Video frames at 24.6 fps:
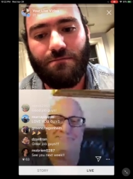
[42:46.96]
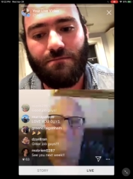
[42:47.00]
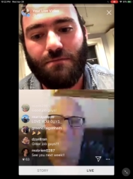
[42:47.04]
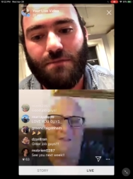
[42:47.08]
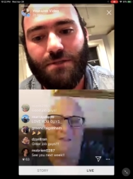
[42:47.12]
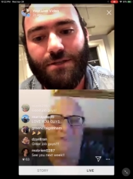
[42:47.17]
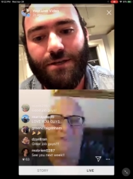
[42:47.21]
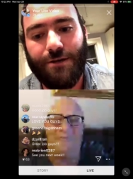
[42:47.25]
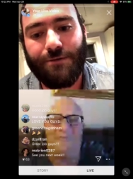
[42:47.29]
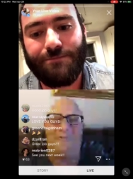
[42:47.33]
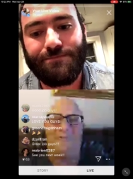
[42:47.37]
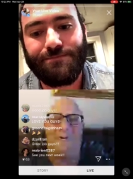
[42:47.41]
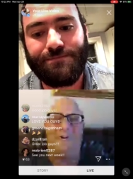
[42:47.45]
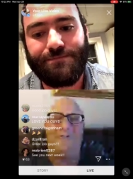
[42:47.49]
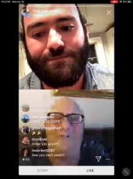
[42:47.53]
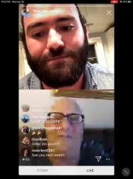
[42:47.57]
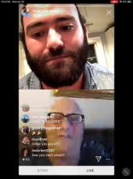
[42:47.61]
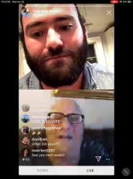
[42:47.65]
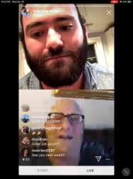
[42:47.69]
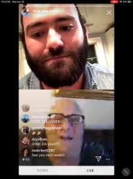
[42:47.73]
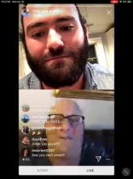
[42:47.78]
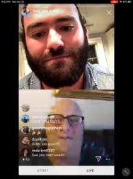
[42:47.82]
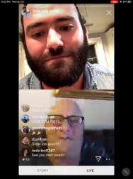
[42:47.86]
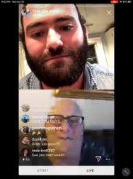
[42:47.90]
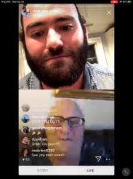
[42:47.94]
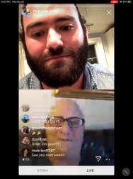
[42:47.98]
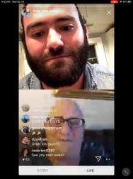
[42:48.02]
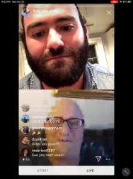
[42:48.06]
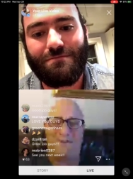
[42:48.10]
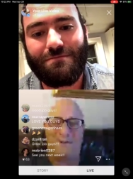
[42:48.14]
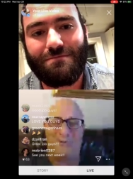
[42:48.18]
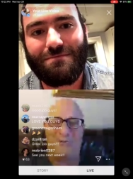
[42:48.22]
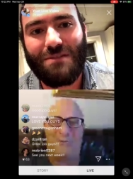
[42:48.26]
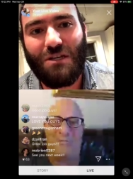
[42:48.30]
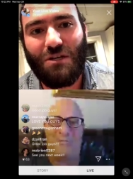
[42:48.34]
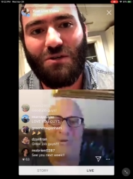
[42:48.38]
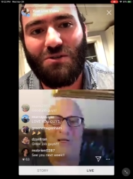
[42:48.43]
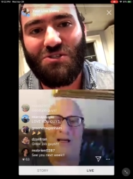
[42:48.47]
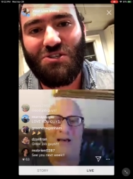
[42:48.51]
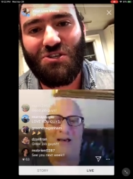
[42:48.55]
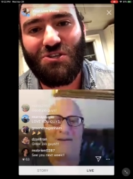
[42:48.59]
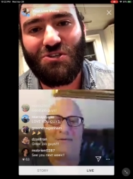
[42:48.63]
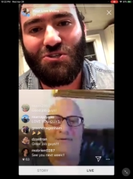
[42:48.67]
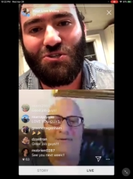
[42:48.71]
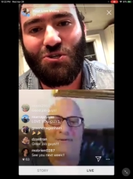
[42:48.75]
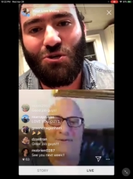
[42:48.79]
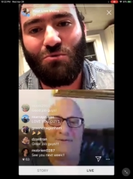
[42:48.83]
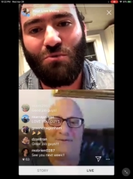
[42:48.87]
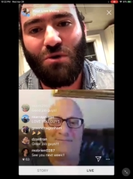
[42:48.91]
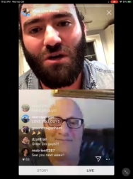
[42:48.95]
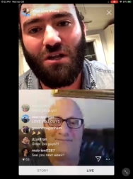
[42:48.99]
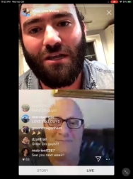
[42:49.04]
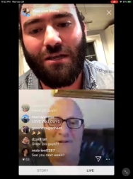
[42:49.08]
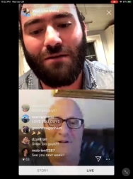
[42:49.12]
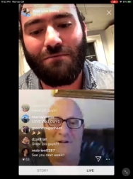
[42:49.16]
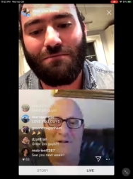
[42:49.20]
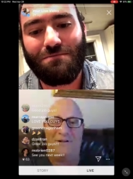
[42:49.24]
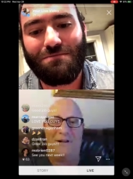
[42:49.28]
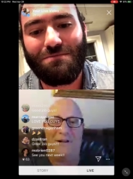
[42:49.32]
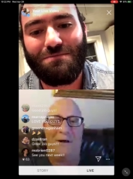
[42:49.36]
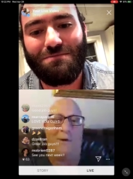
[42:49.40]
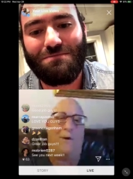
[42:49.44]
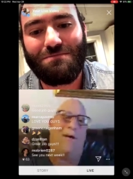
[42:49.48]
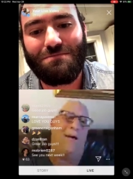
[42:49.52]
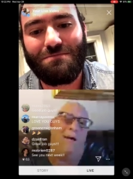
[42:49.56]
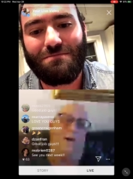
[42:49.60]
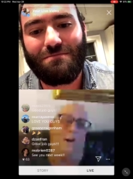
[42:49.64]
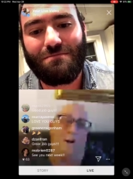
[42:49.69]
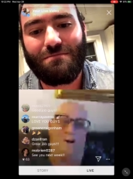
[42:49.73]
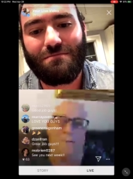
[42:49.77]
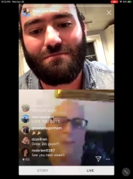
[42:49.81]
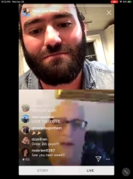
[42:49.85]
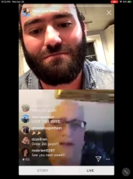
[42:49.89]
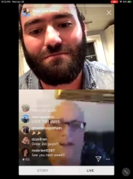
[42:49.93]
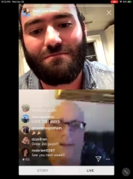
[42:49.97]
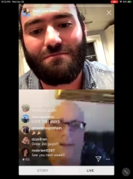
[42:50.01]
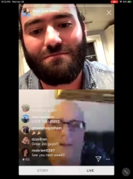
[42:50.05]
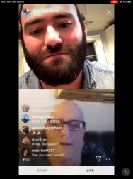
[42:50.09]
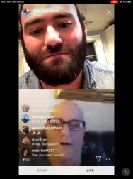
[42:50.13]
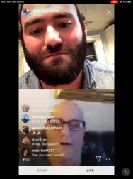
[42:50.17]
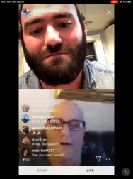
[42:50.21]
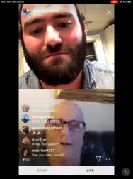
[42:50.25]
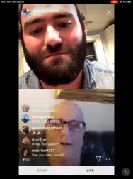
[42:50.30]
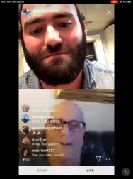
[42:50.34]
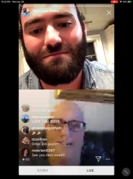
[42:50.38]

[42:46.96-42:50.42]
That'll be fun. Thanks. It was a blast. See you soon, buddy. Now I gotta go make dinner.